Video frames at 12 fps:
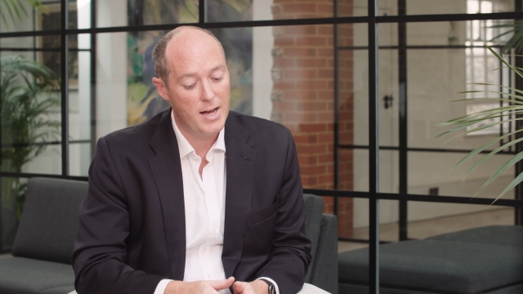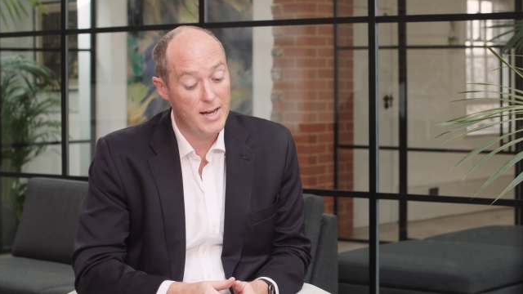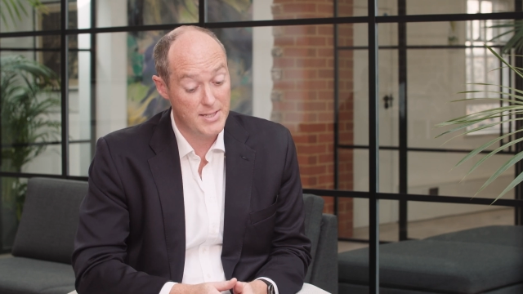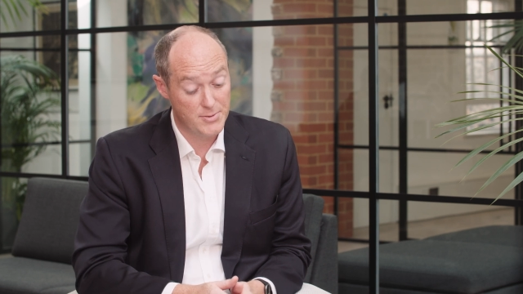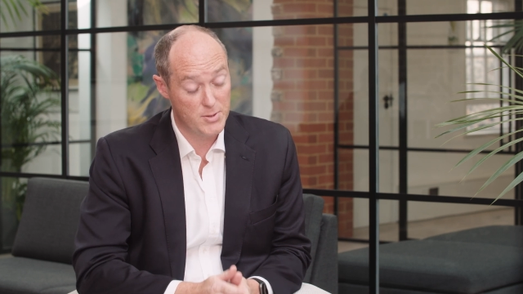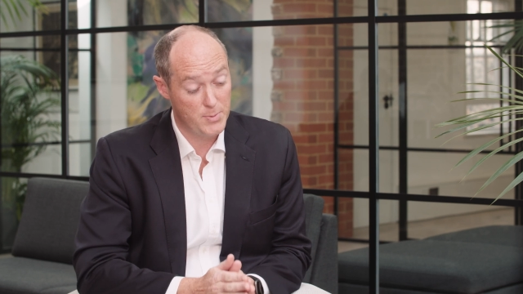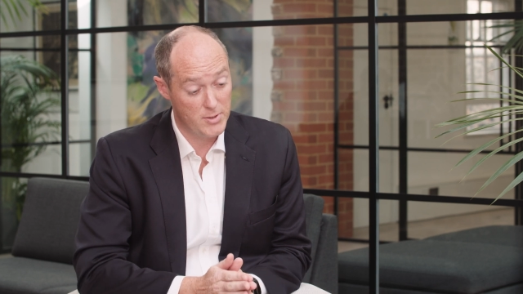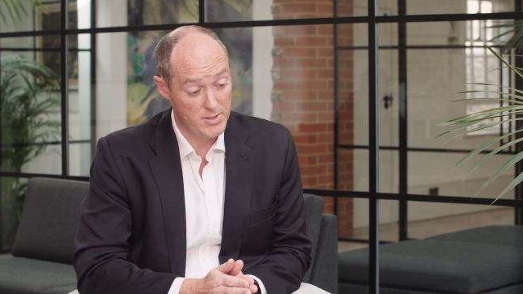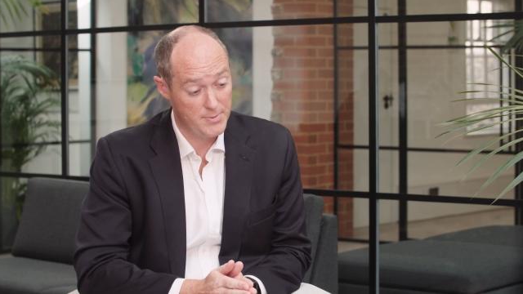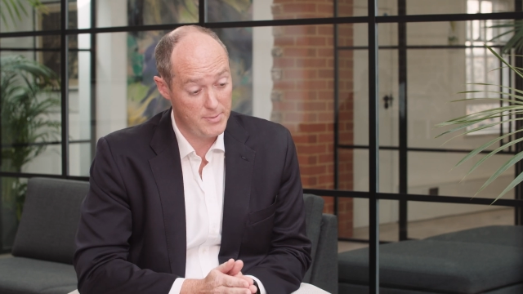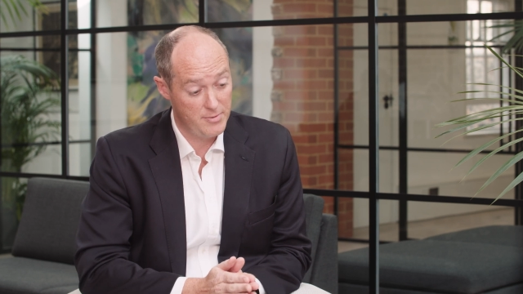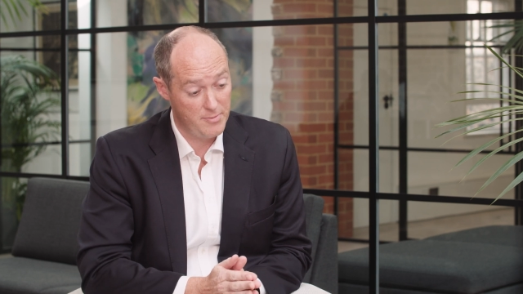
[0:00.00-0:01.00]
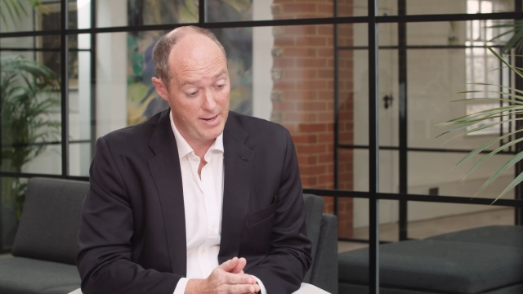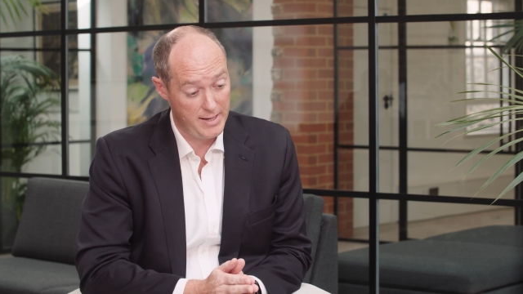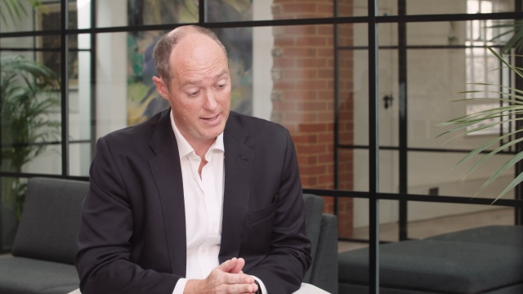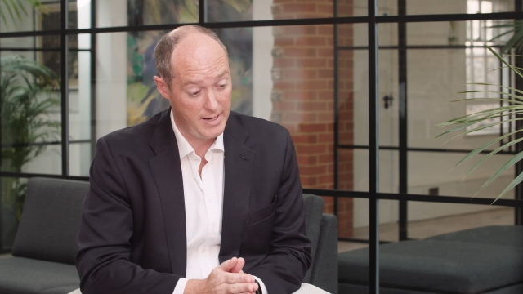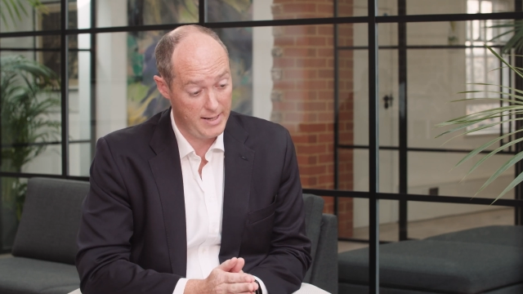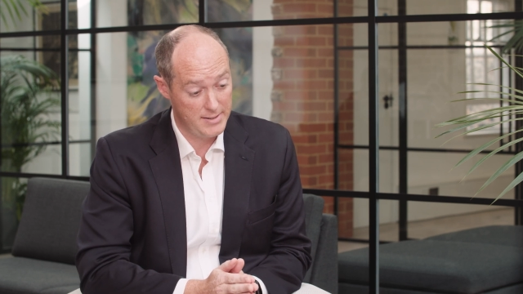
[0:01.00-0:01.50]
is responsible for
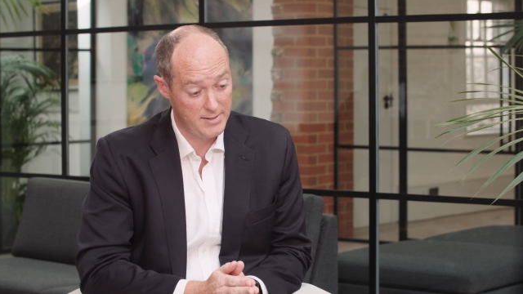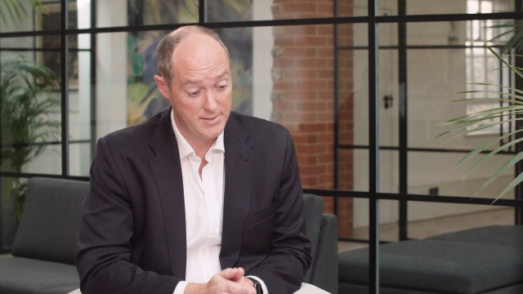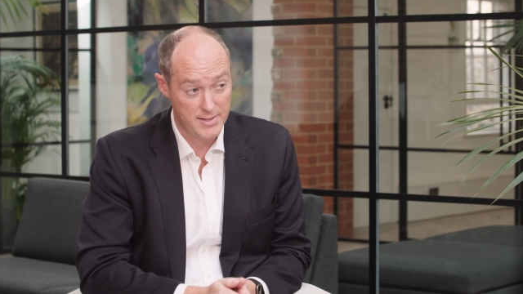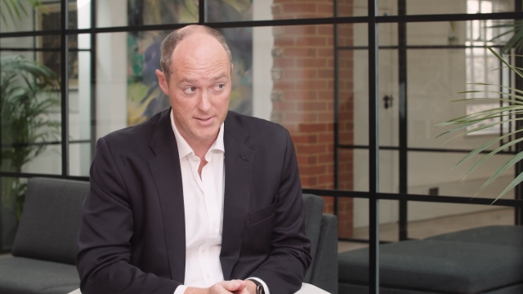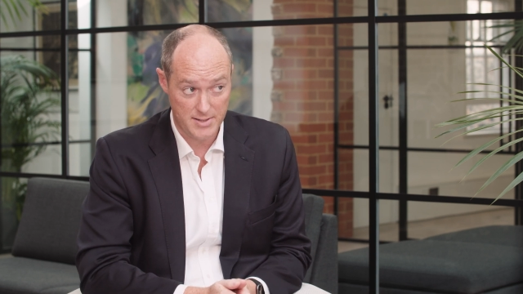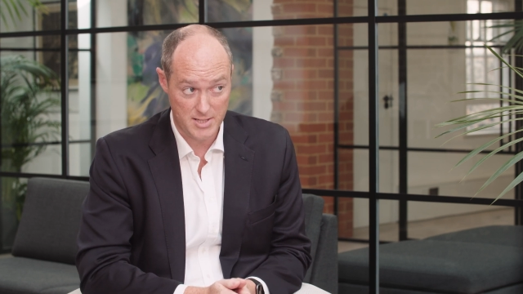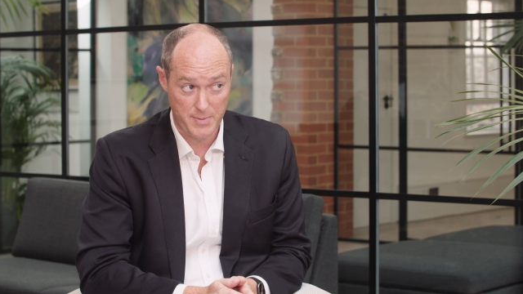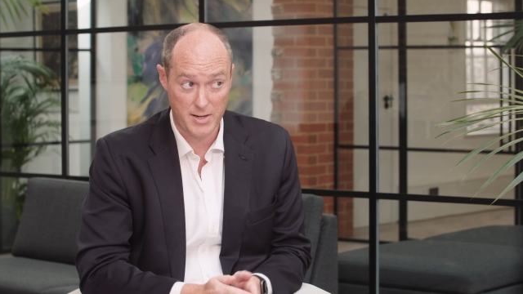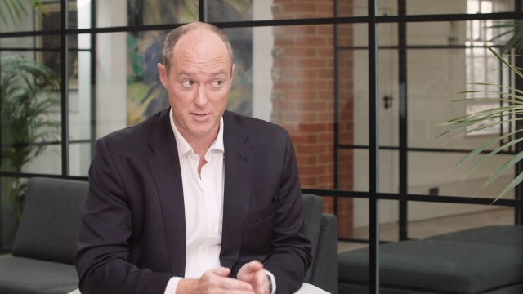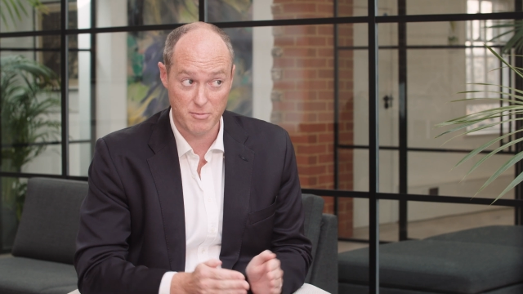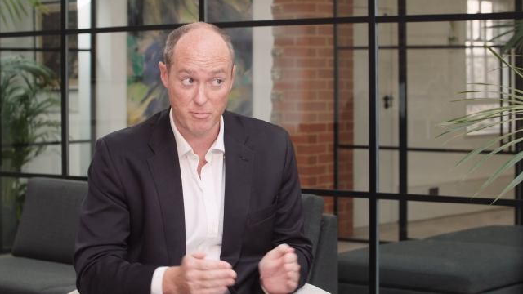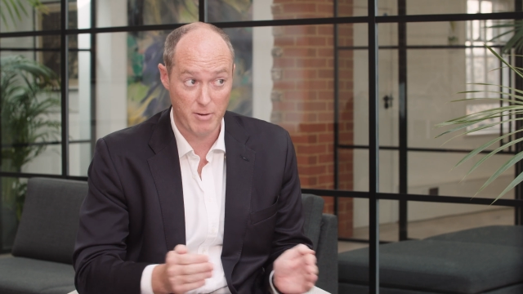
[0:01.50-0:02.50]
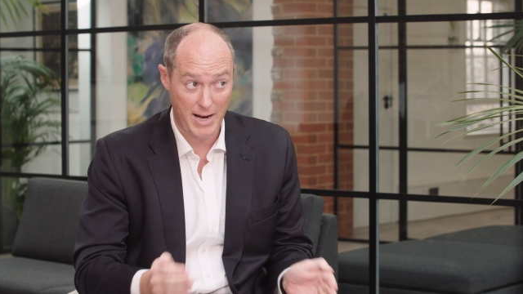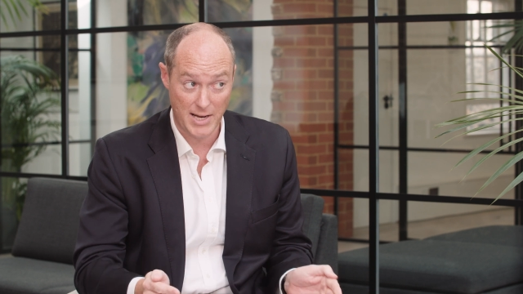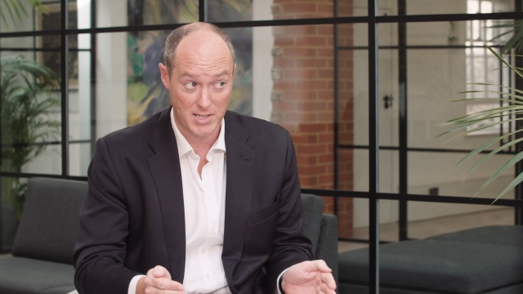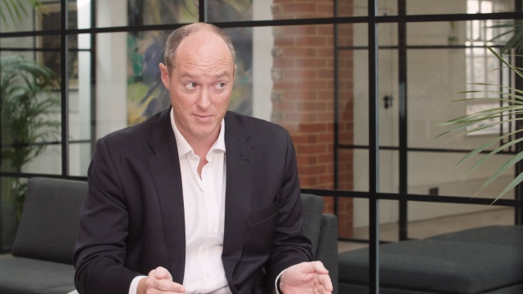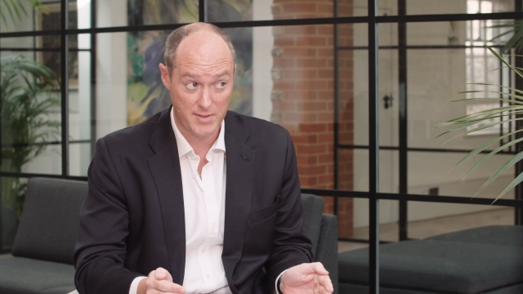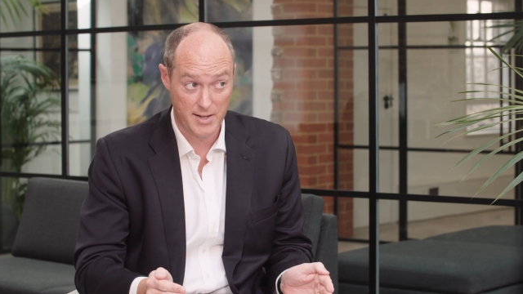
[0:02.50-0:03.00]
making decisions about a
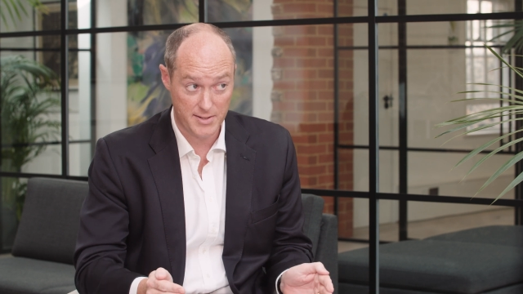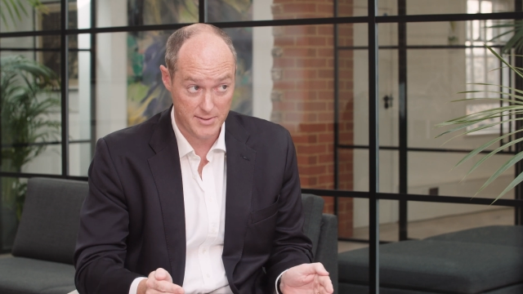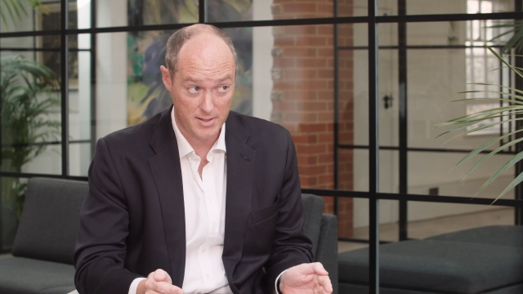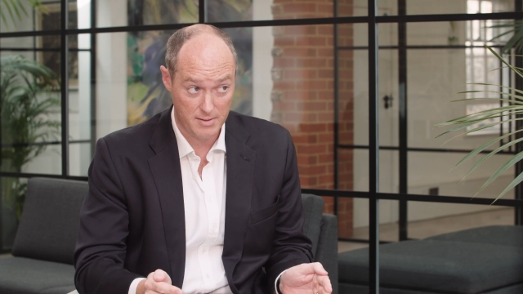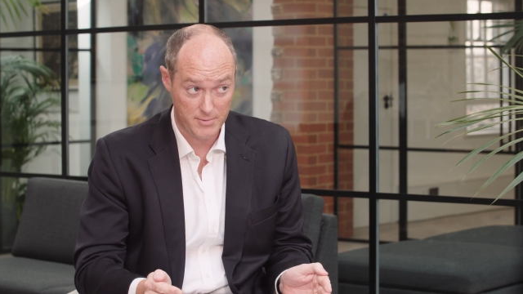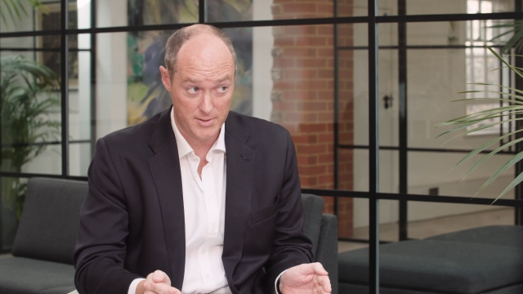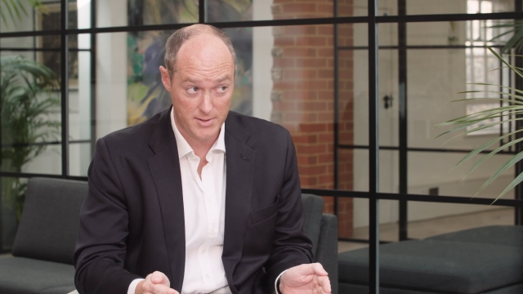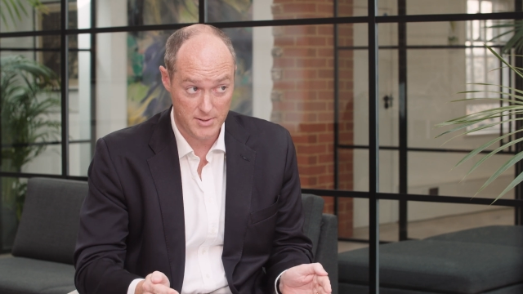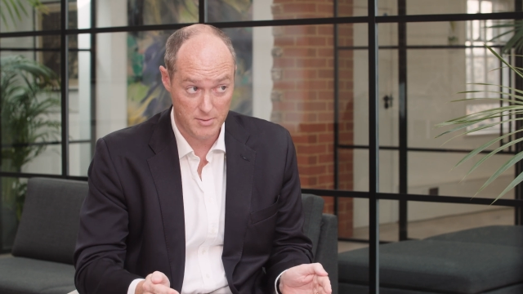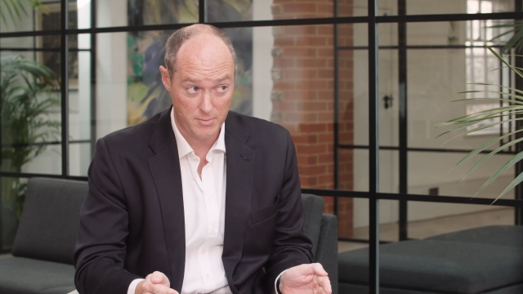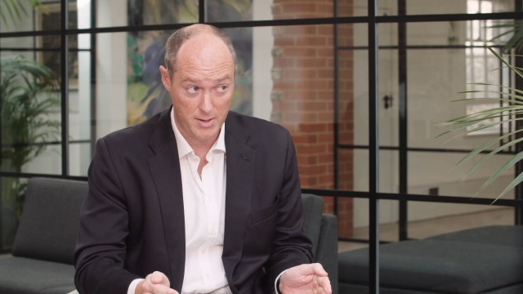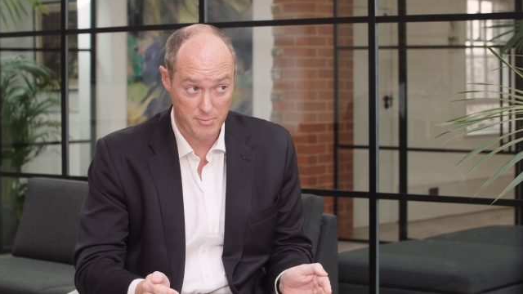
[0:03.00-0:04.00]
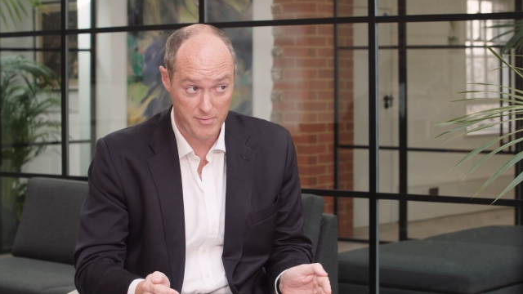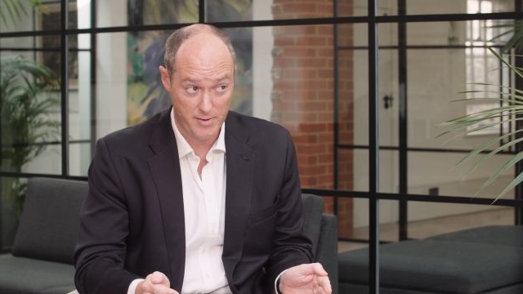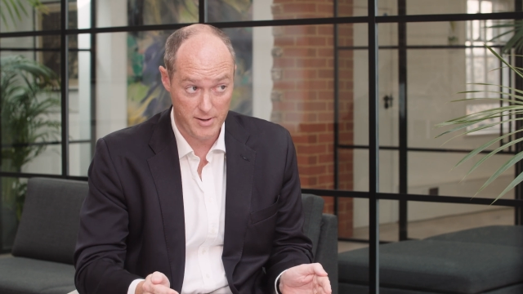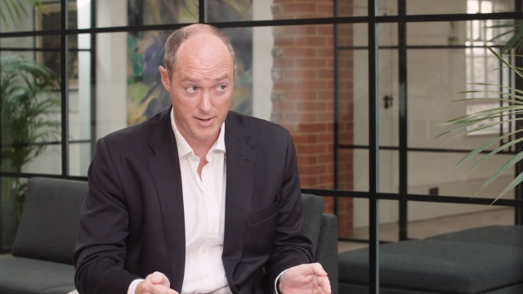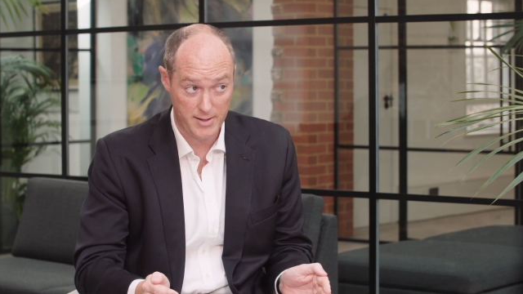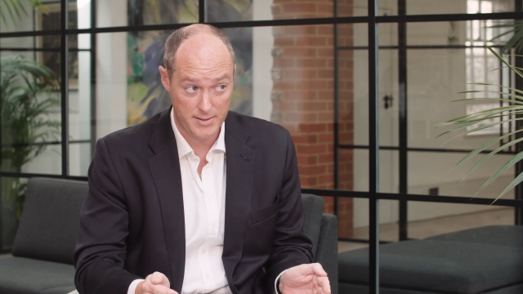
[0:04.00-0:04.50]
range of the other services that we
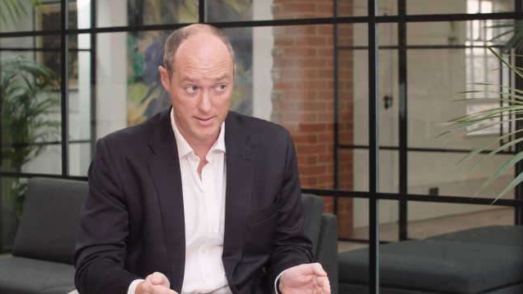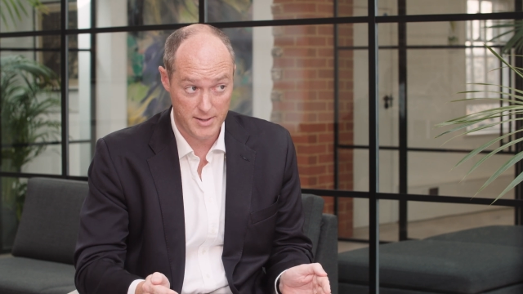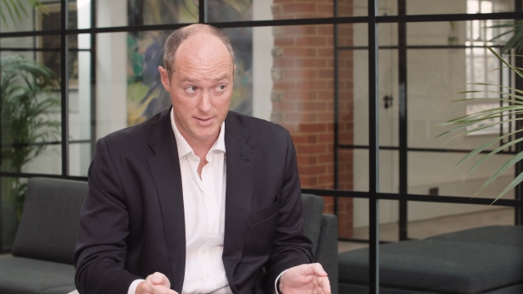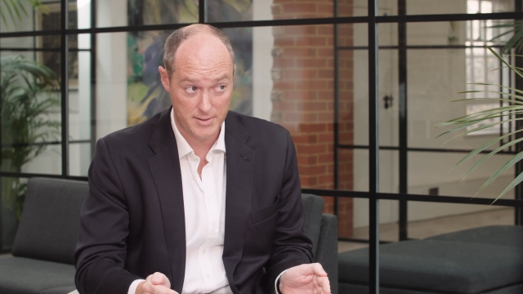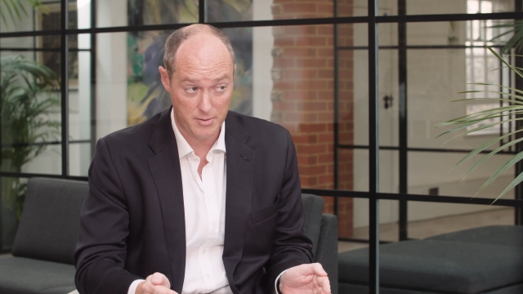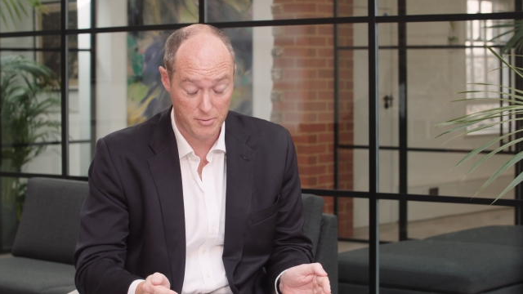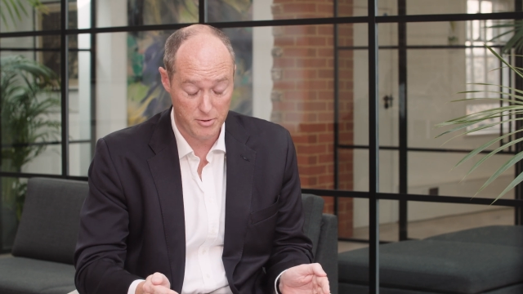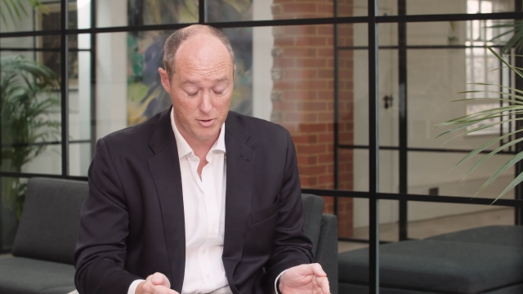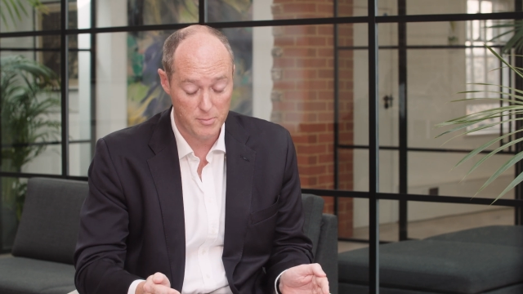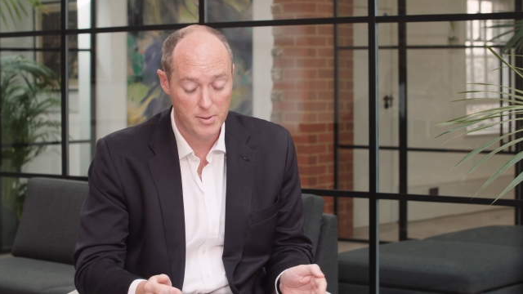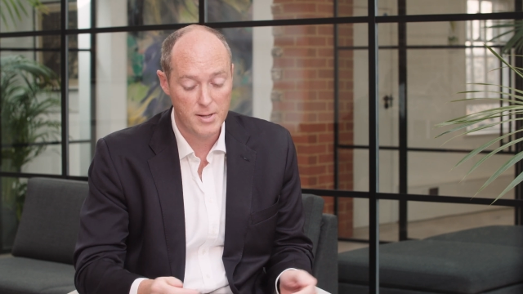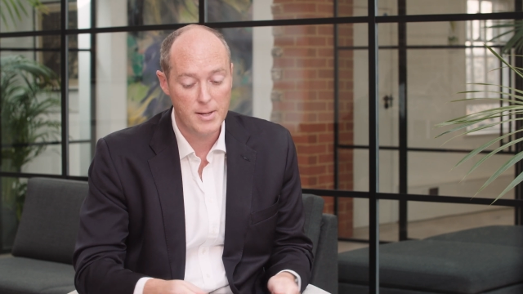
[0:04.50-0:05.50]
provide as a group.